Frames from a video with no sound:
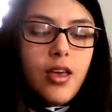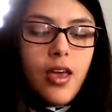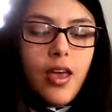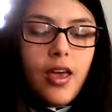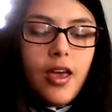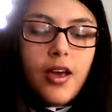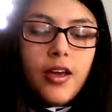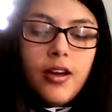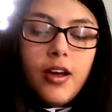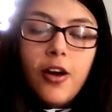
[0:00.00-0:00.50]

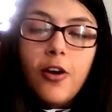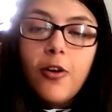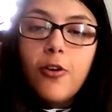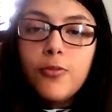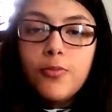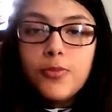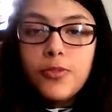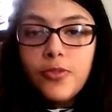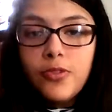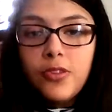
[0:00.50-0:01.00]
And I
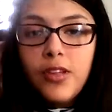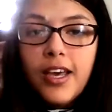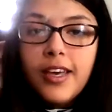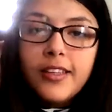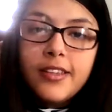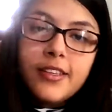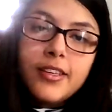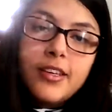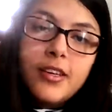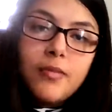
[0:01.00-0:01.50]
hope you
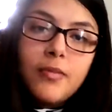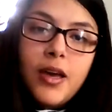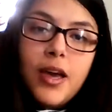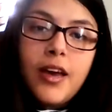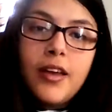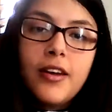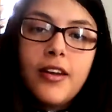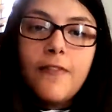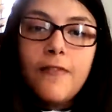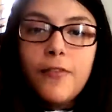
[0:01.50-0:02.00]
like them.
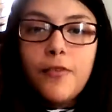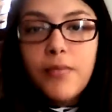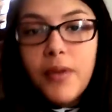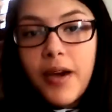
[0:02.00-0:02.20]
And if you